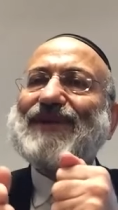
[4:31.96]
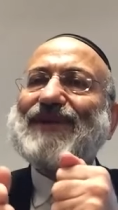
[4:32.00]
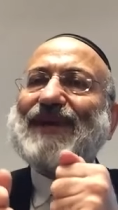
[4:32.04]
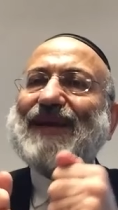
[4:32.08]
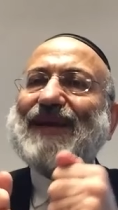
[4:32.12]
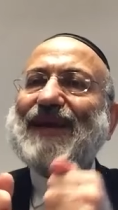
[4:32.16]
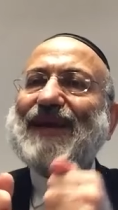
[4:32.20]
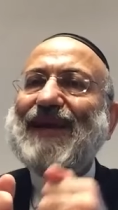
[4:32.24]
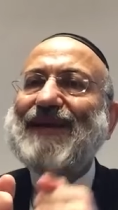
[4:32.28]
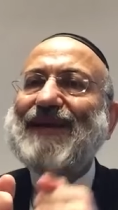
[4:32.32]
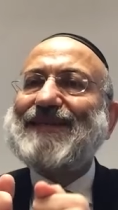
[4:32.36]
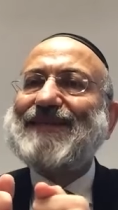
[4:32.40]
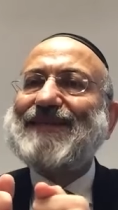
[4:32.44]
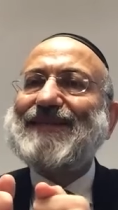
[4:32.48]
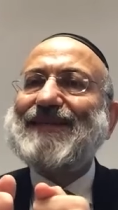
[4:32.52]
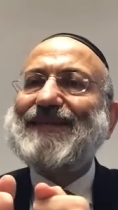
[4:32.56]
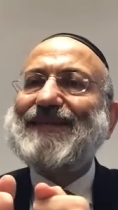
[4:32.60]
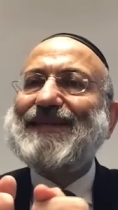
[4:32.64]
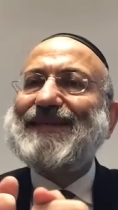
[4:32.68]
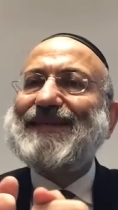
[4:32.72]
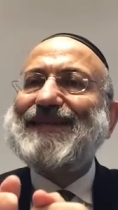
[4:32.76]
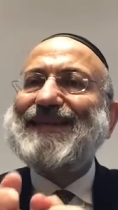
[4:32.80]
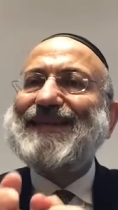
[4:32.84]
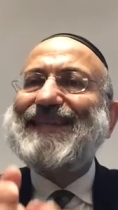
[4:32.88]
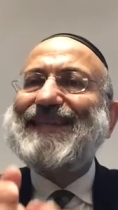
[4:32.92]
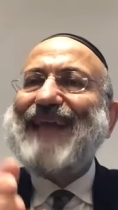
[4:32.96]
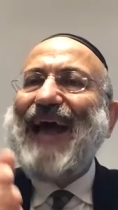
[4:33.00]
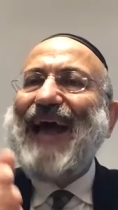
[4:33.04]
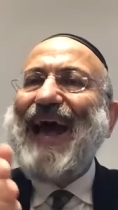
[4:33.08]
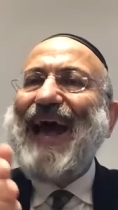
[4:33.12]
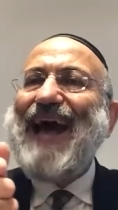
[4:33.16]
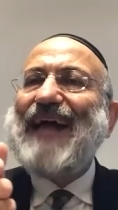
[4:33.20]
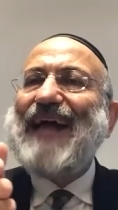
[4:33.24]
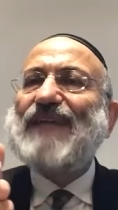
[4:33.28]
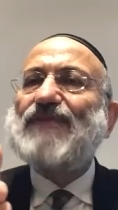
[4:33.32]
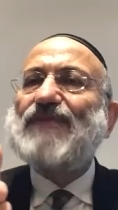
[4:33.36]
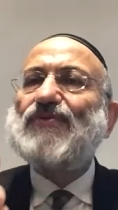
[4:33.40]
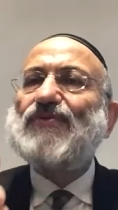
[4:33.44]
chesed, it
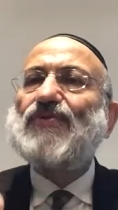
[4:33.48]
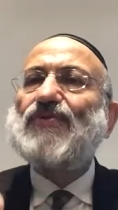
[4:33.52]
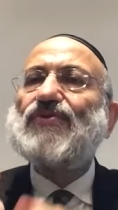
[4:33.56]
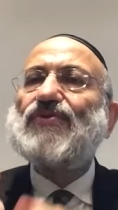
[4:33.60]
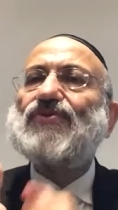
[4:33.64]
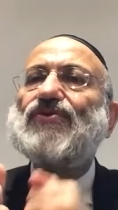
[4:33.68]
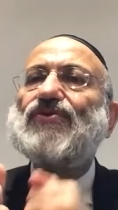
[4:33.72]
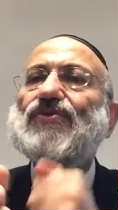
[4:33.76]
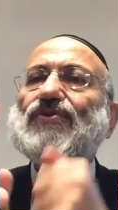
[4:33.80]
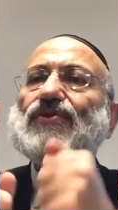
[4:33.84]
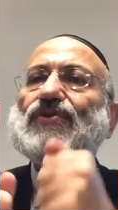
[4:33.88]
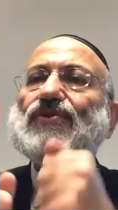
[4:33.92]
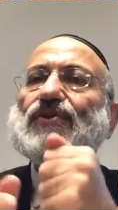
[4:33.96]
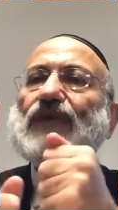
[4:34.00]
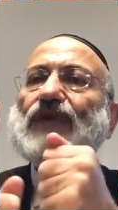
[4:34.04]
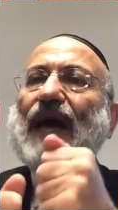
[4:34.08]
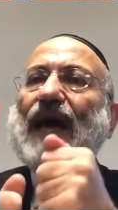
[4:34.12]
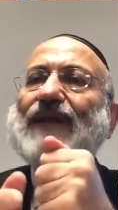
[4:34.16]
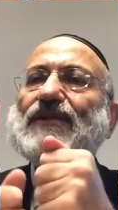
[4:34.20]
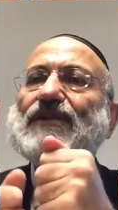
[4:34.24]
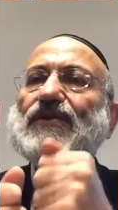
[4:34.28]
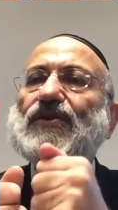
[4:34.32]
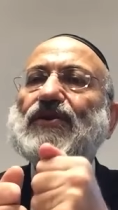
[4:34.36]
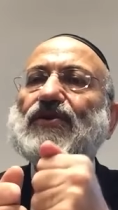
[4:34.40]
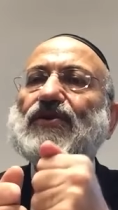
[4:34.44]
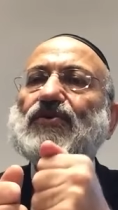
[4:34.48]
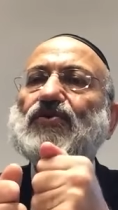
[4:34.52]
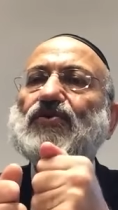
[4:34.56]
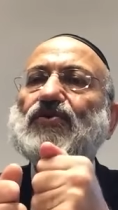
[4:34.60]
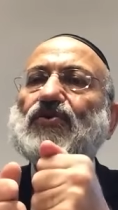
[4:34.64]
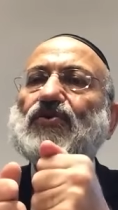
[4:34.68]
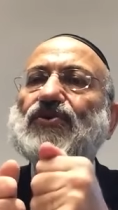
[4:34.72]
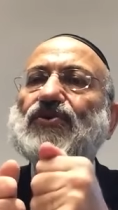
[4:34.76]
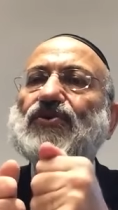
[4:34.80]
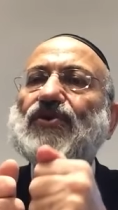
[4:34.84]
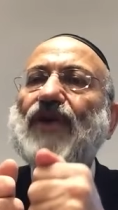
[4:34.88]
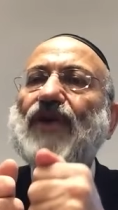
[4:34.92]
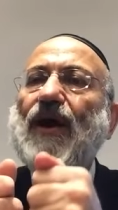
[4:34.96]
adds you, add
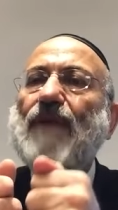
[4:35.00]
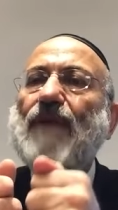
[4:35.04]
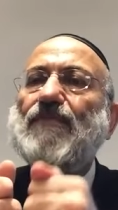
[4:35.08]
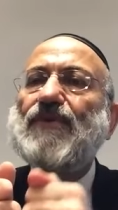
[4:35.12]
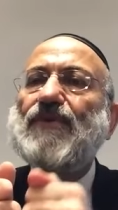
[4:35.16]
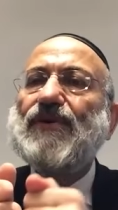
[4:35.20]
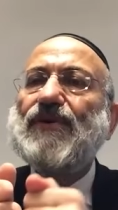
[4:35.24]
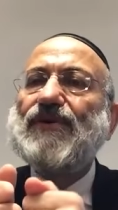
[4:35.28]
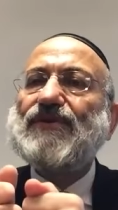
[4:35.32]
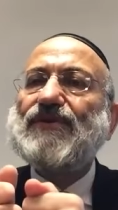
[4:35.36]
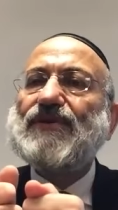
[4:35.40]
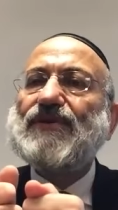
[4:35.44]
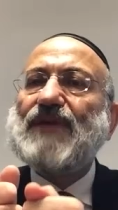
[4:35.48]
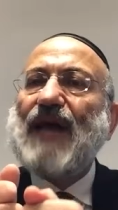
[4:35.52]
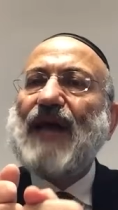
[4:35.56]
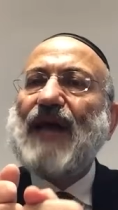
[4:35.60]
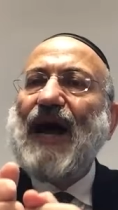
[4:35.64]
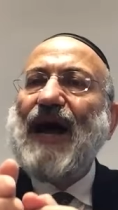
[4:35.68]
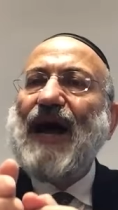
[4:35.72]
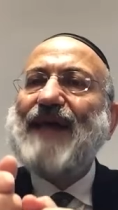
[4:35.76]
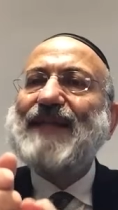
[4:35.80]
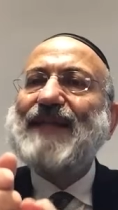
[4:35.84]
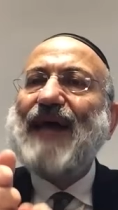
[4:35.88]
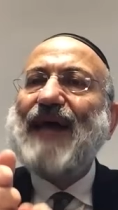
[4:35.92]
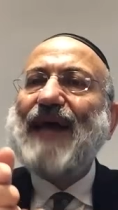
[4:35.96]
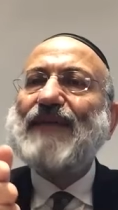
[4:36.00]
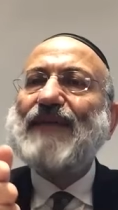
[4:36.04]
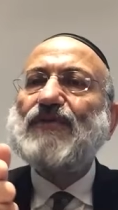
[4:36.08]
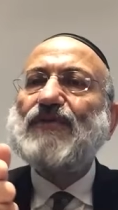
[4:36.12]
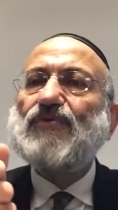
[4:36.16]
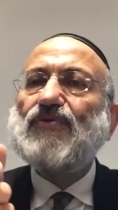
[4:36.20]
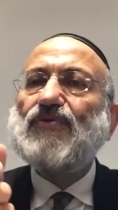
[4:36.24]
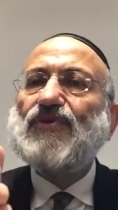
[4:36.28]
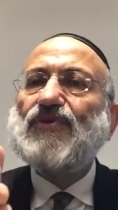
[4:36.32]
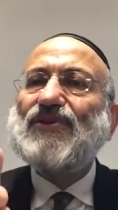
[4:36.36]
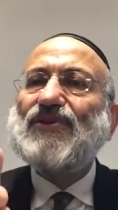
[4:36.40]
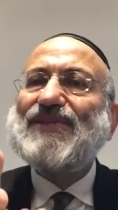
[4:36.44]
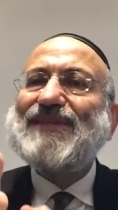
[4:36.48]
troubles and adds you
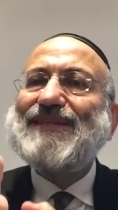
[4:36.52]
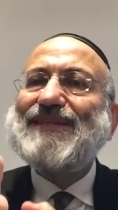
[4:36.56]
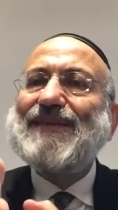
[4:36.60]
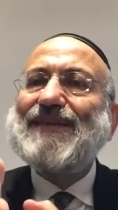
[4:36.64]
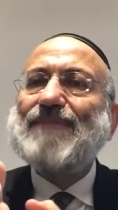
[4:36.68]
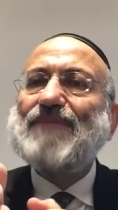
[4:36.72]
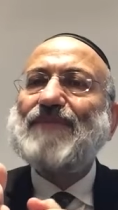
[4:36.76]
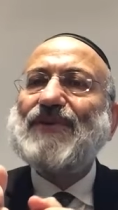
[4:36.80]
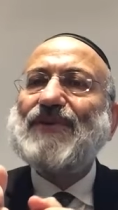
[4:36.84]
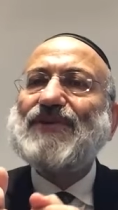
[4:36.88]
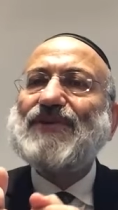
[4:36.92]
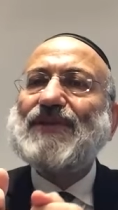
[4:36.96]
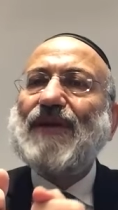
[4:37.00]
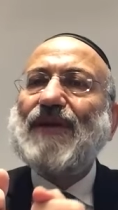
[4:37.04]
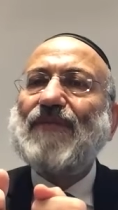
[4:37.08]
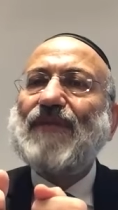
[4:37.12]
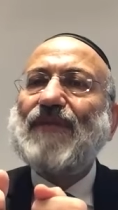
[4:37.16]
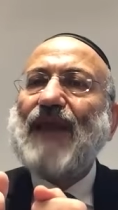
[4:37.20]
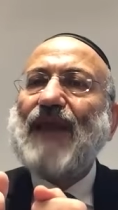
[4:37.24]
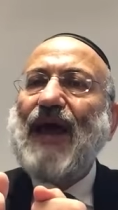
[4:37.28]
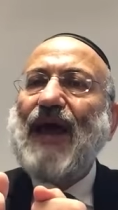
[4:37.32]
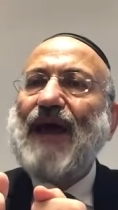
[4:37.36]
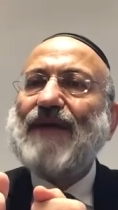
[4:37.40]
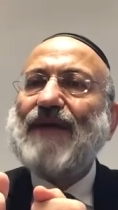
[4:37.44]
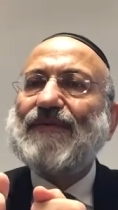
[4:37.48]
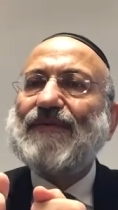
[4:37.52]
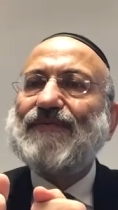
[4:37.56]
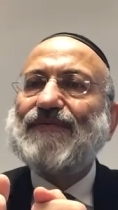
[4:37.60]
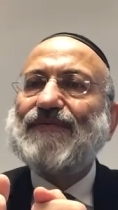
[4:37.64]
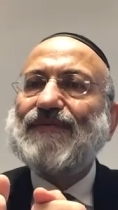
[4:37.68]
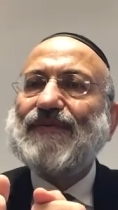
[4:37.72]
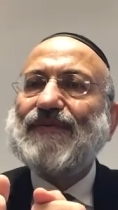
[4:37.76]
disturbance on life.